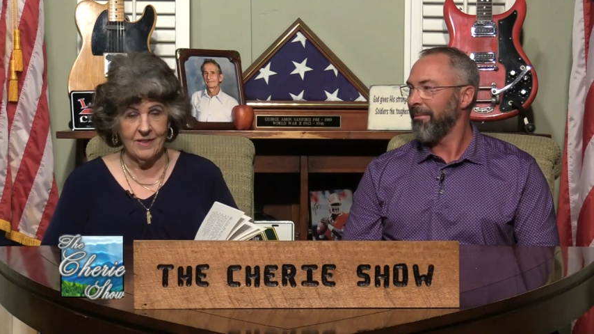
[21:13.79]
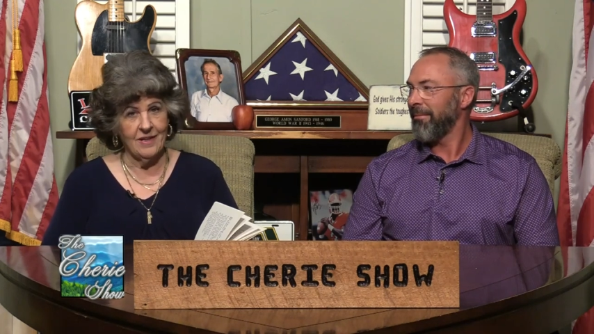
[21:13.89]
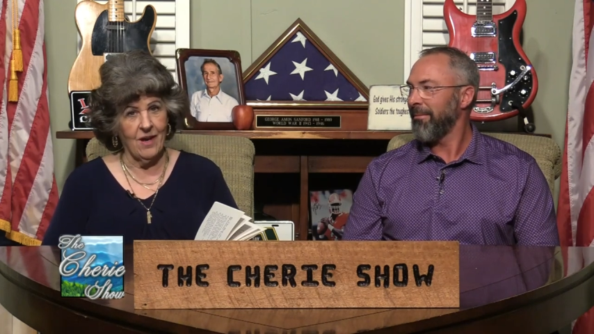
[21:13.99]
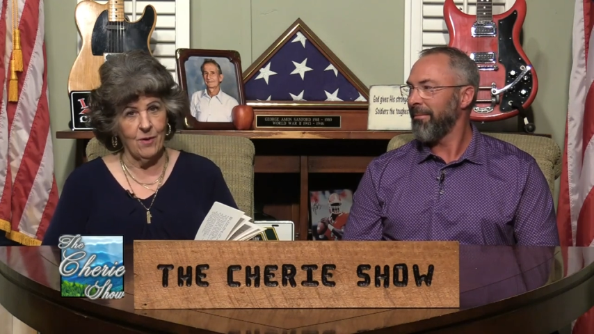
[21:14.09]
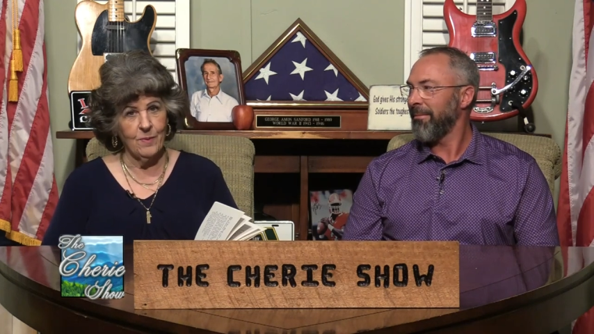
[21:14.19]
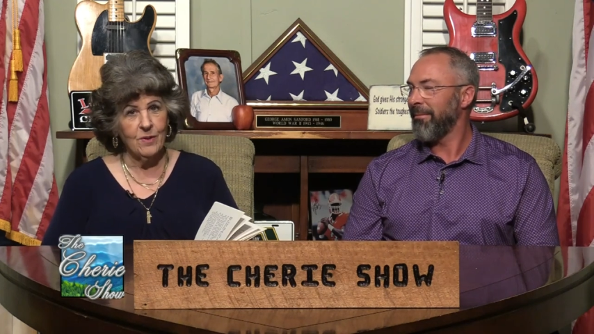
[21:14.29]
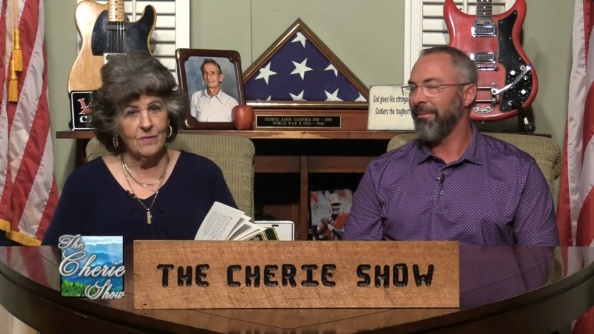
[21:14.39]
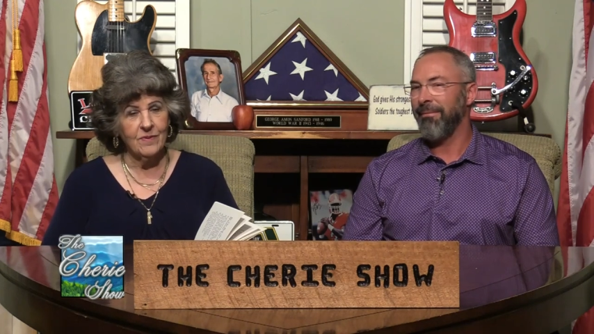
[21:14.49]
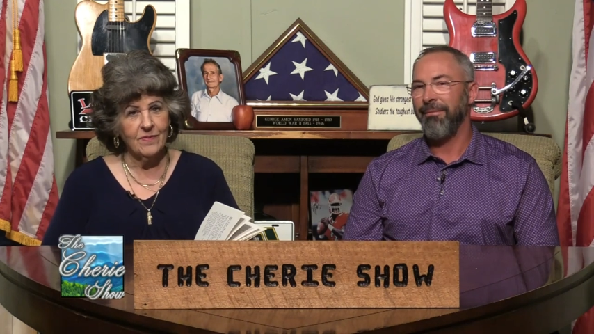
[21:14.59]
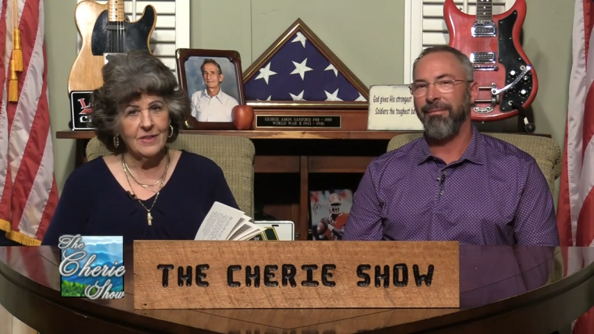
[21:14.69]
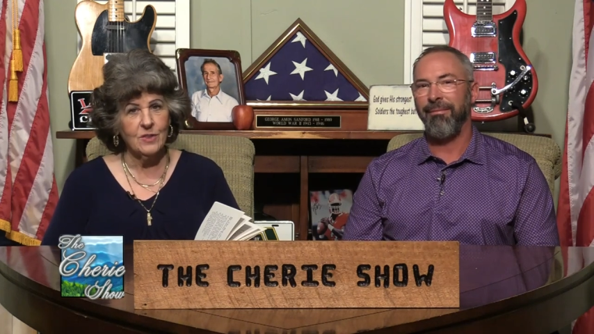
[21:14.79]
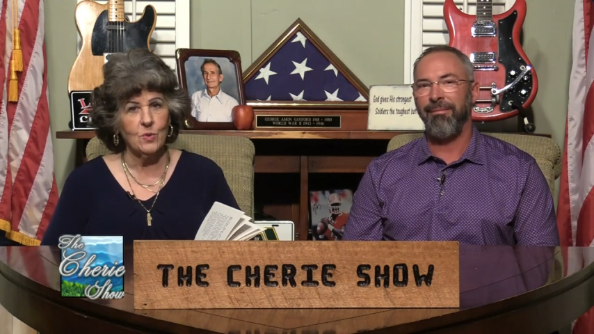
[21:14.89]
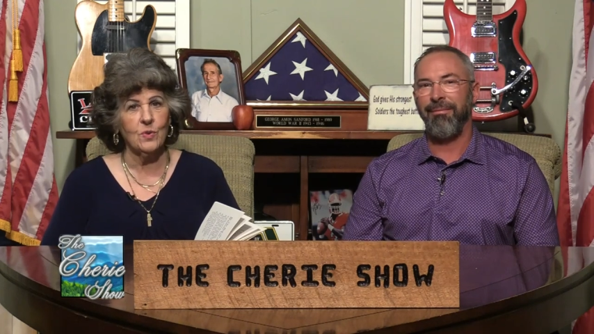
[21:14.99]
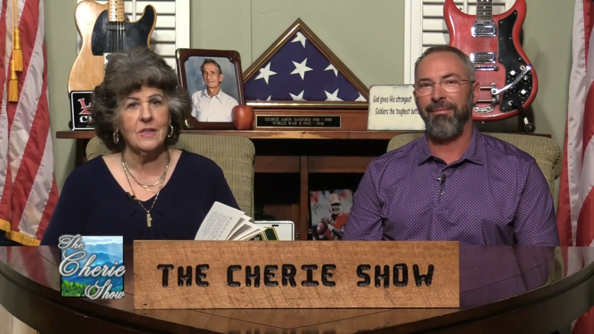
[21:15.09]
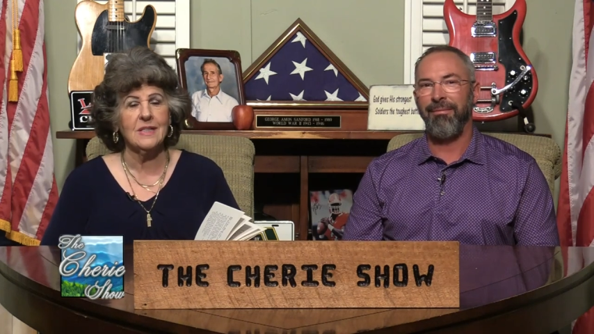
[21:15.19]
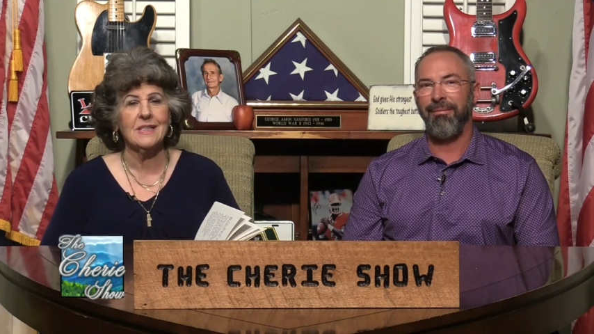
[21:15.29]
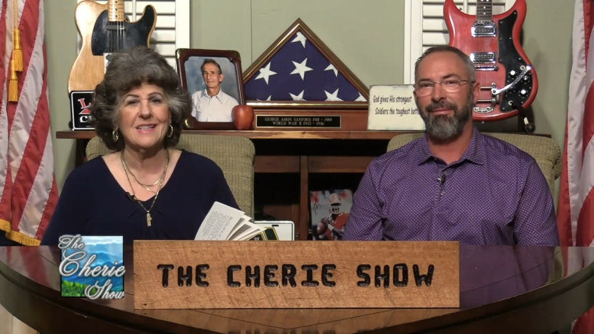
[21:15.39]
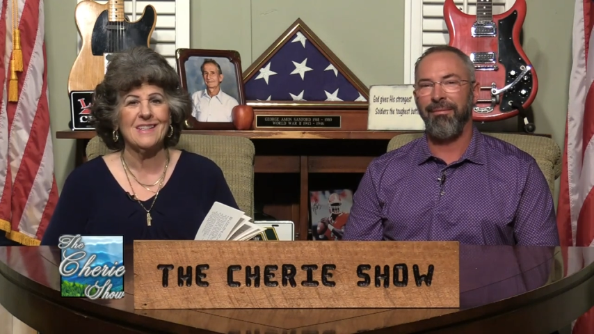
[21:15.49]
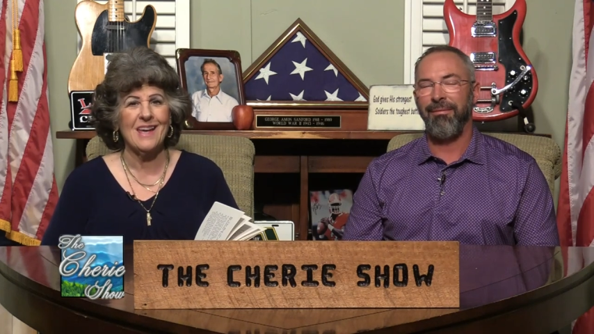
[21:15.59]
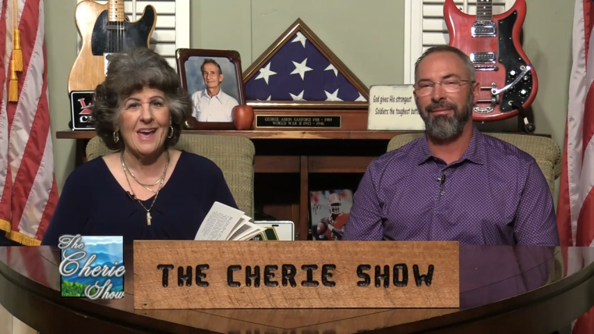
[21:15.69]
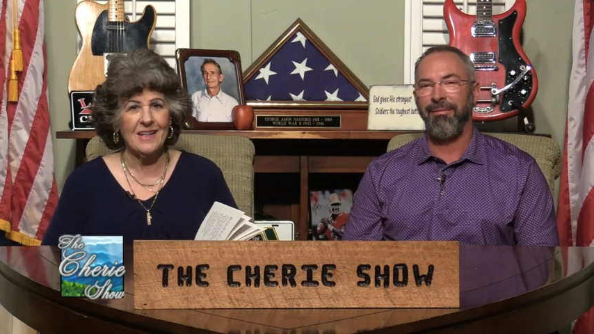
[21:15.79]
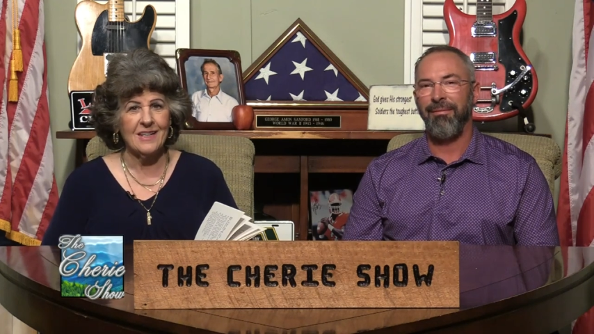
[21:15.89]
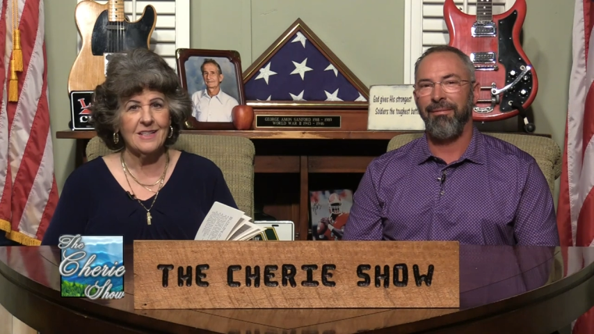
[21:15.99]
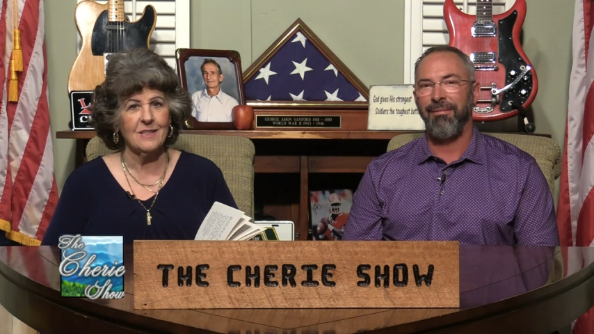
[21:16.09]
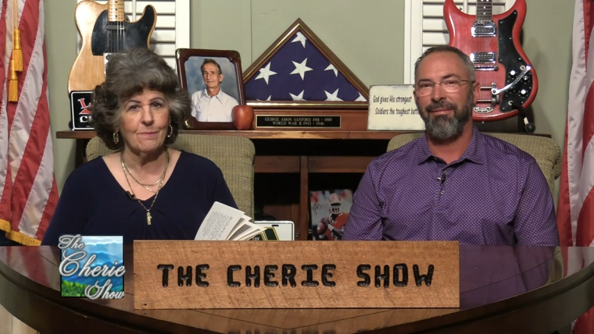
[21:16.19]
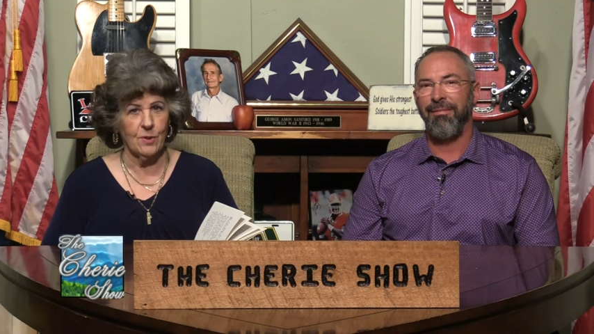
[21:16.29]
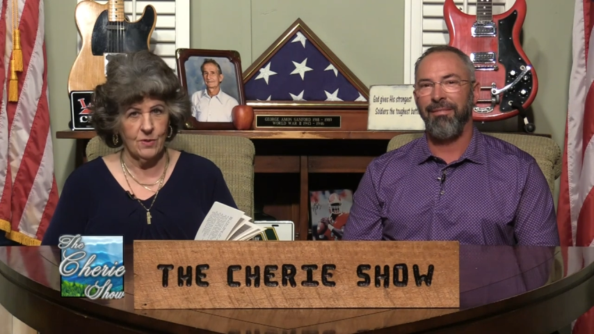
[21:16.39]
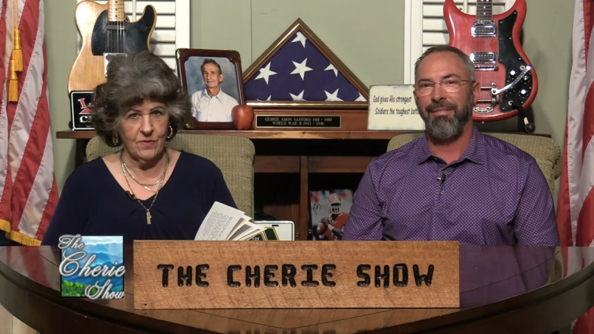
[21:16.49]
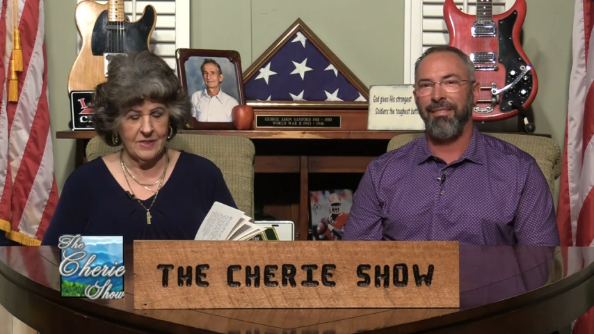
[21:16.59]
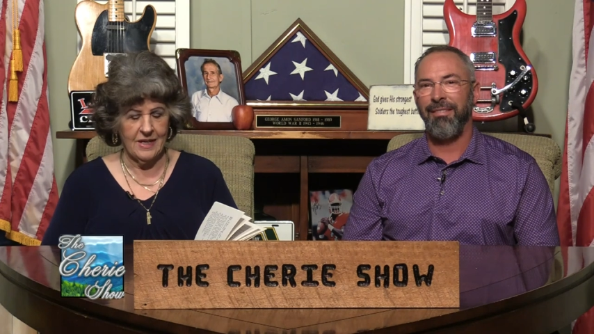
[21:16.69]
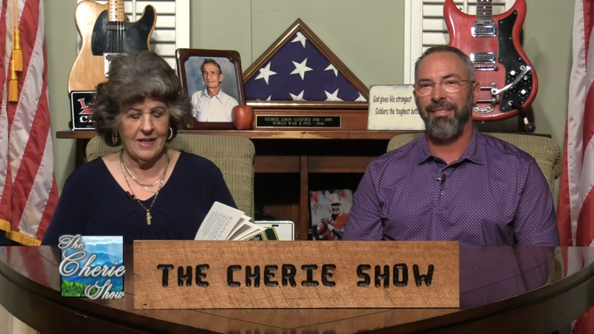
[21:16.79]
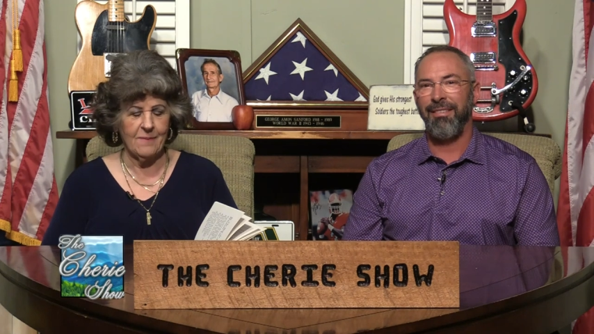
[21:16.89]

Speaker 1: our beautiful Victoria's daddy's birthday.